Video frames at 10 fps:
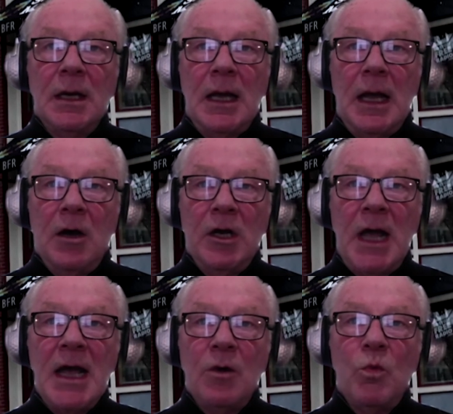on
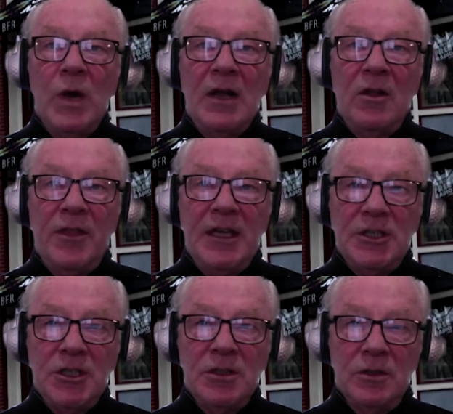how well they
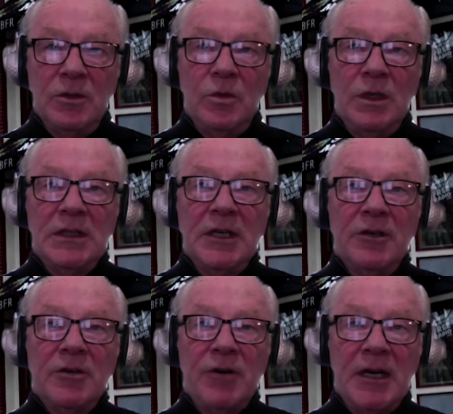do with
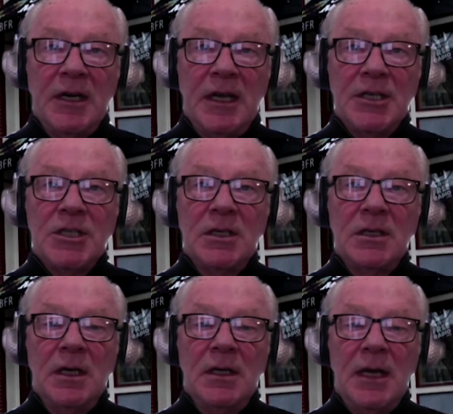their
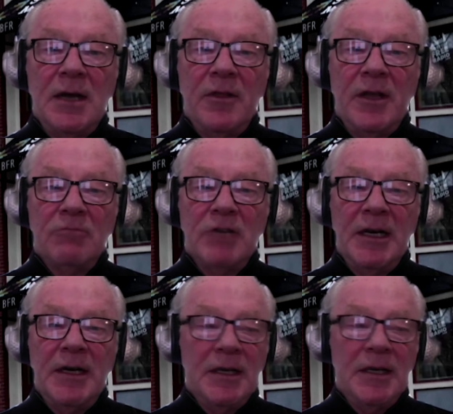accreditation and how they are
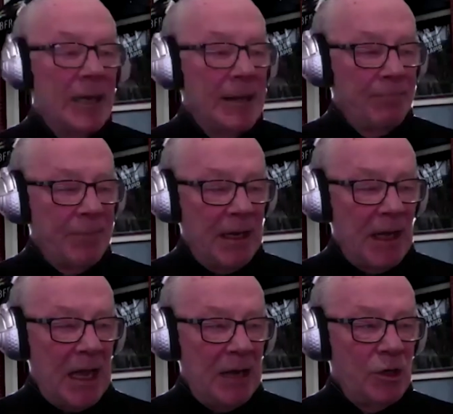rated and
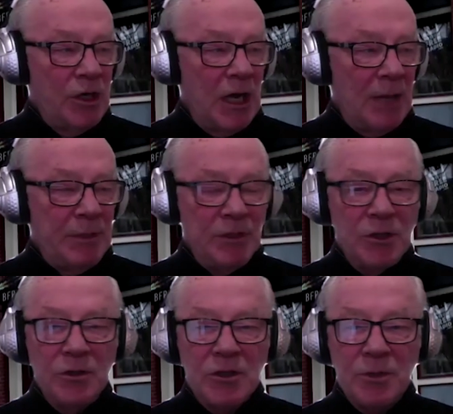i would not be
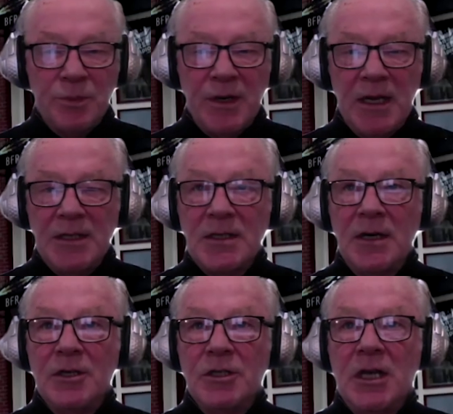too surprised
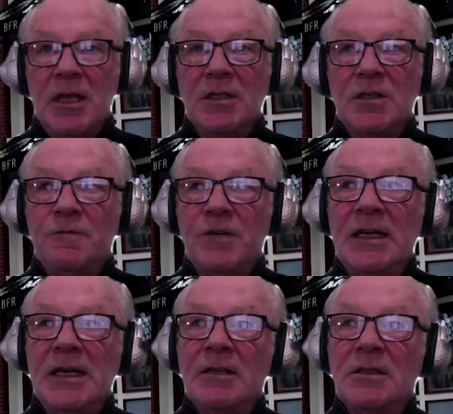senator jehlen to
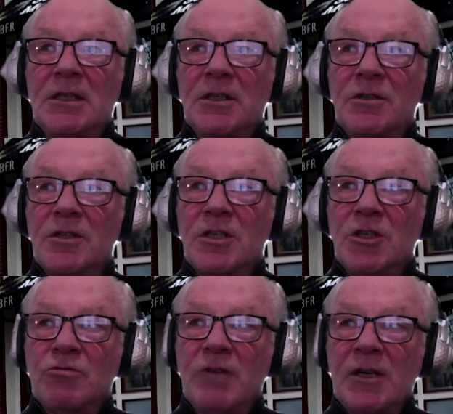find out that there is a
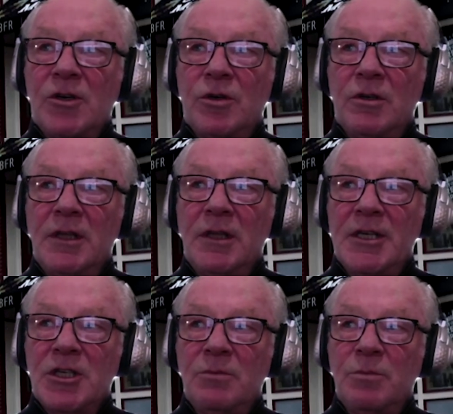direct
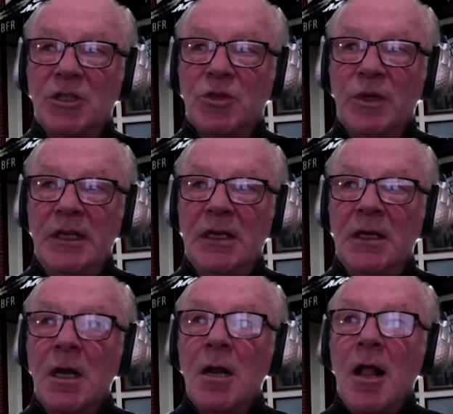correlation
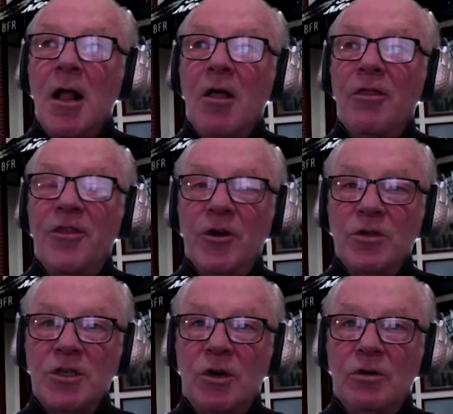between
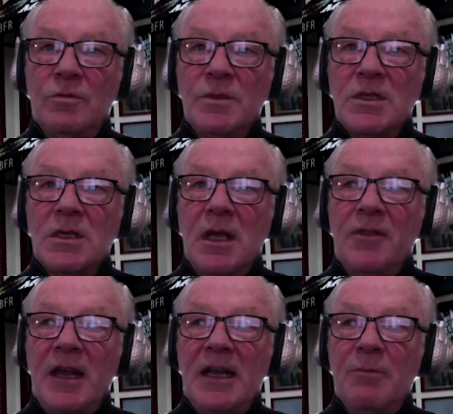those homes
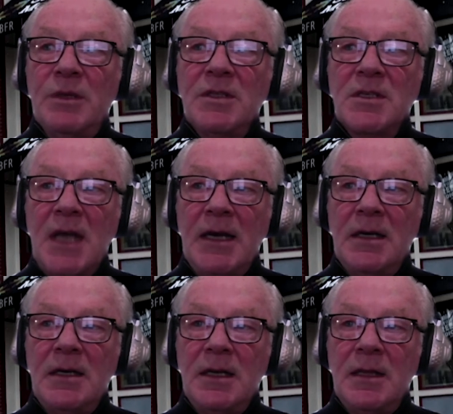that have been
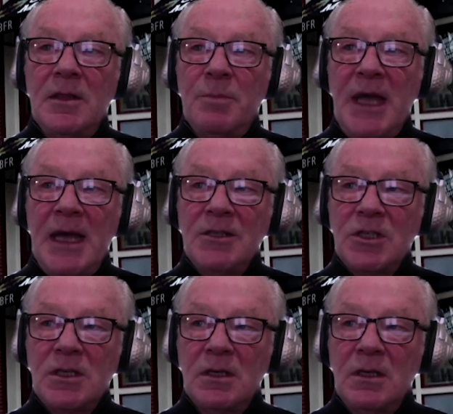cited in the
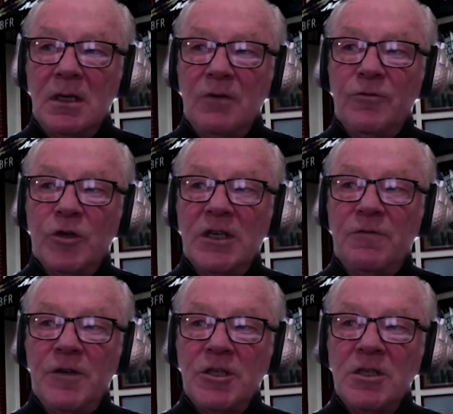past for
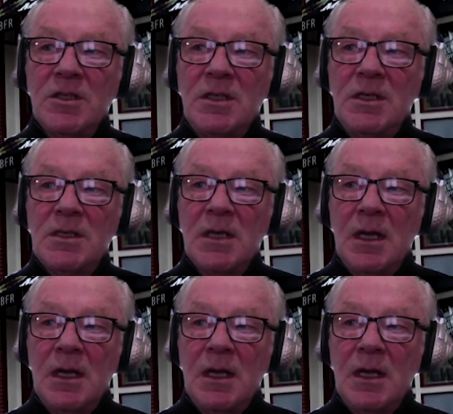deficiencies